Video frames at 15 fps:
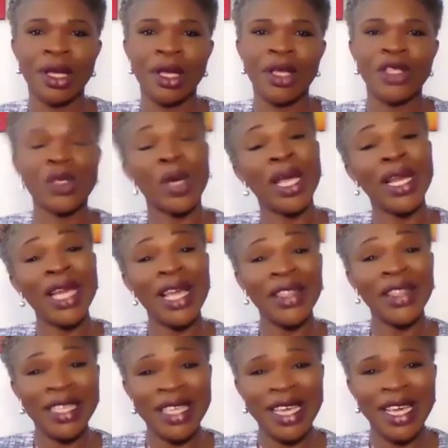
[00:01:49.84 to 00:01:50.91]
So earlier
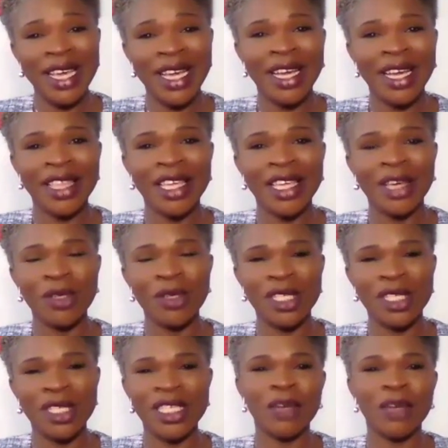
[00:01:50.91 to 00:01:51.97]
in the year, I think it was
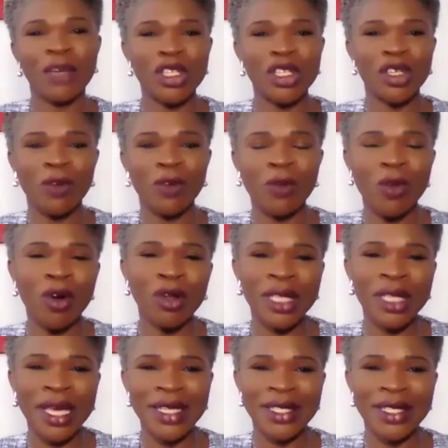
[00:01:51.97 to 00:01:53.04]
in celebration of
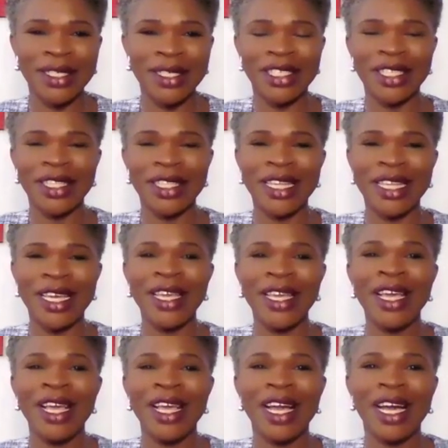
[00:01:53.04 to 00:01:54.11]
World Case Teaching
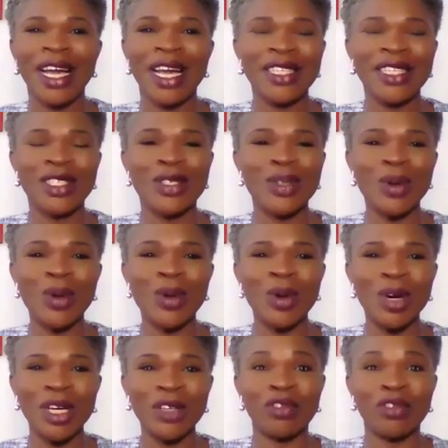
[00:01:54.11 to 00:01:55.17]
Day, I
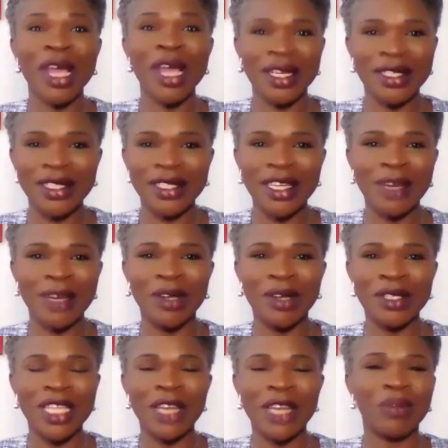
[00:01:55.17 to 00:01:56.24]
saw a thread
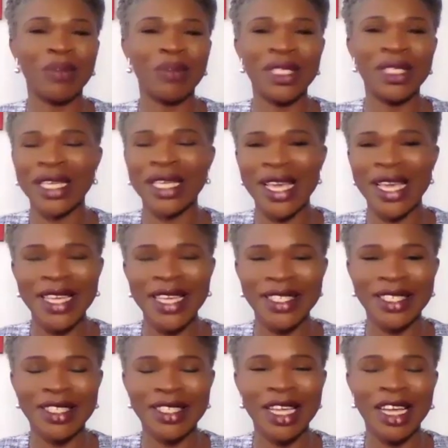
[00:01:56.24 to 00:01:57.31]
about celebrating
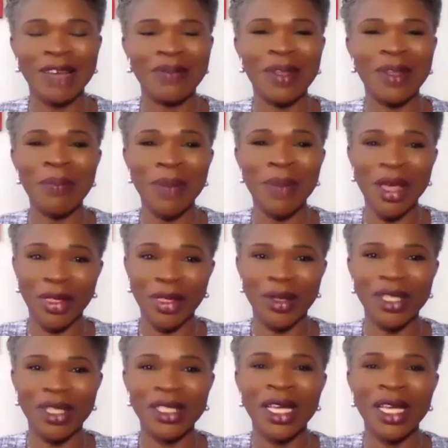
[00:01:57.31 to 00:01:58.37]
case um,
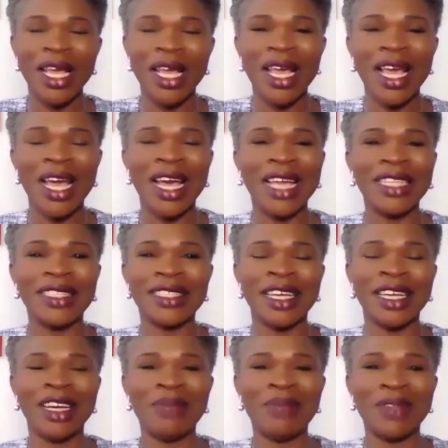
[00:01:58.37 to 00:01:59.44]
method, and
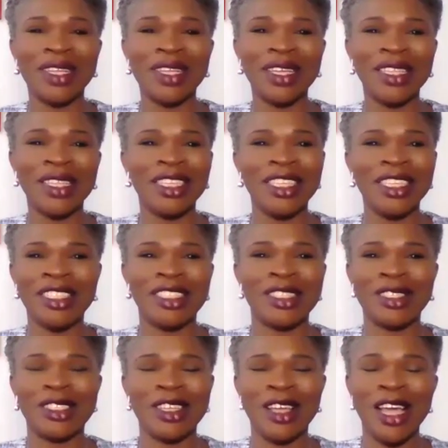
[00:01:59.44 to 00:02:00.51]
um,
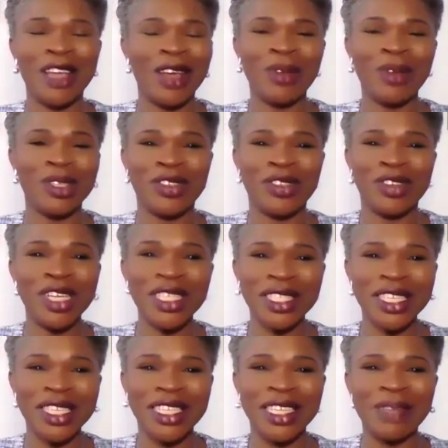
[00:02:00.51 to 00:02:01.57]
it's I, I was
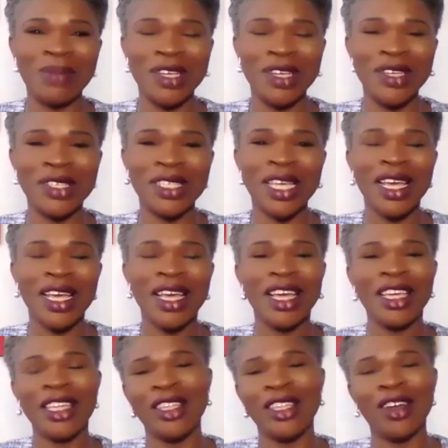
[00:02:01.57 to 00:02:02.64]
interested in it because
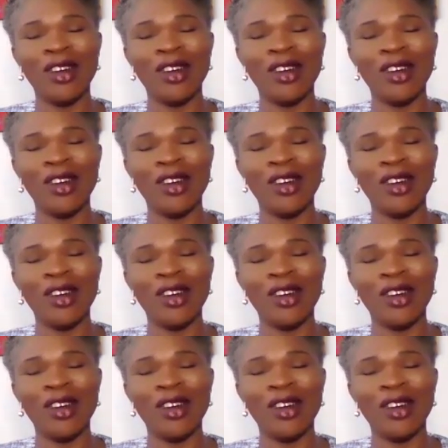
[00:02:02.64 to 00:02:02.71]
in